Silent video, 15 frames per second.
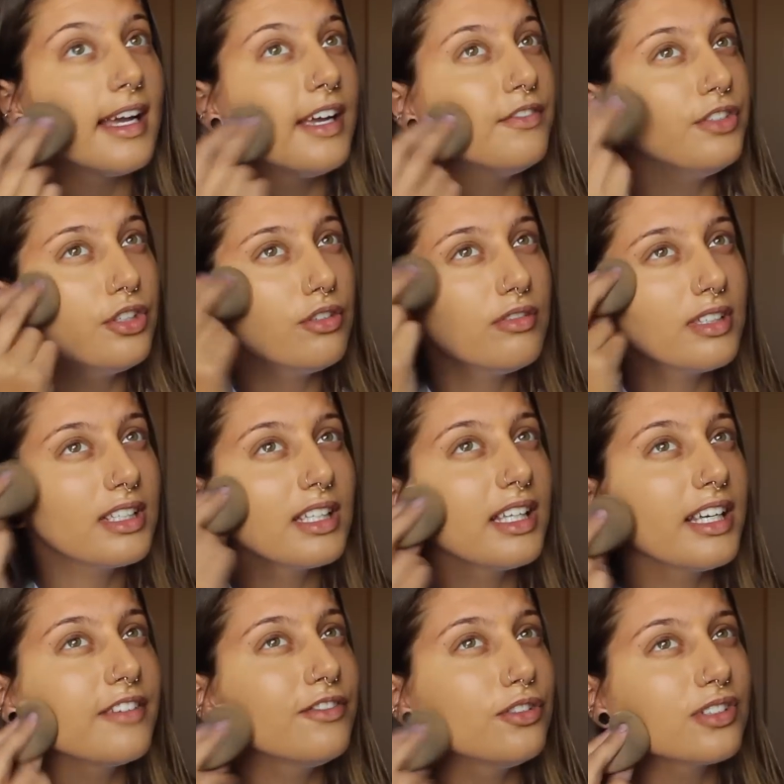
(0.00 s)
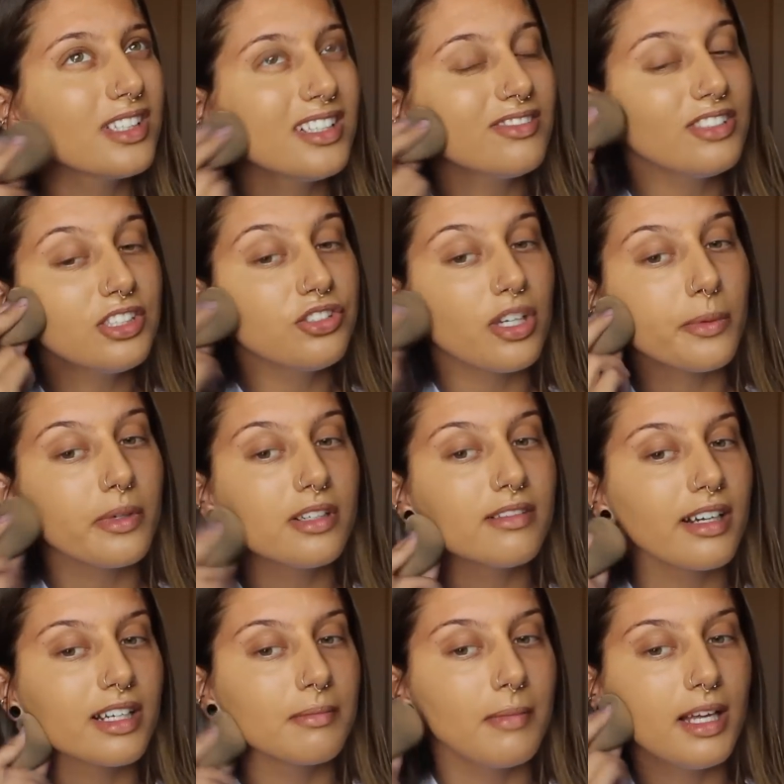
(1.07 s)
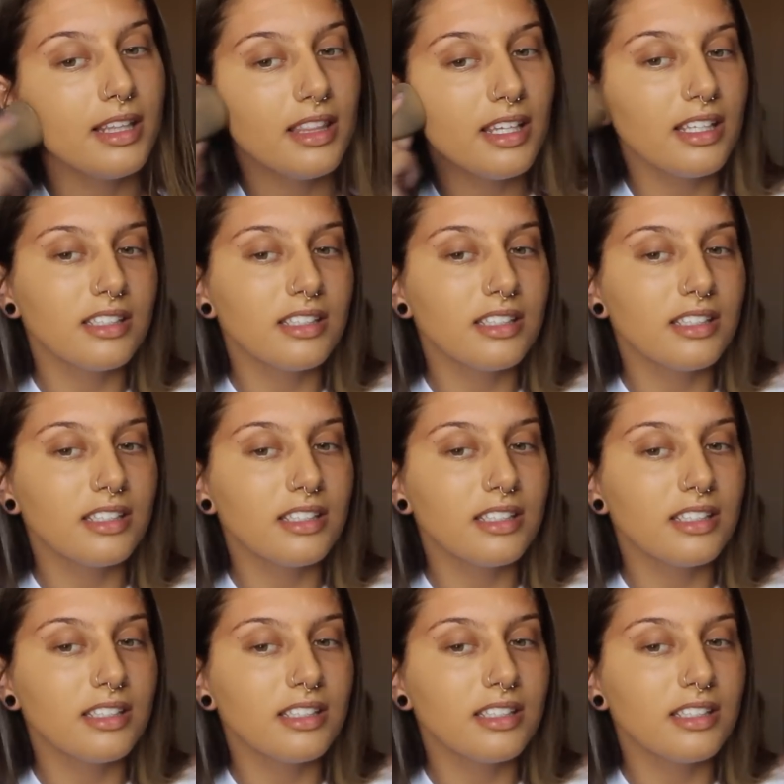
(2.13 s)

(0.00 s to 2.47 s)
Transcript: if you don't really like full coverage, I wouldn't recommend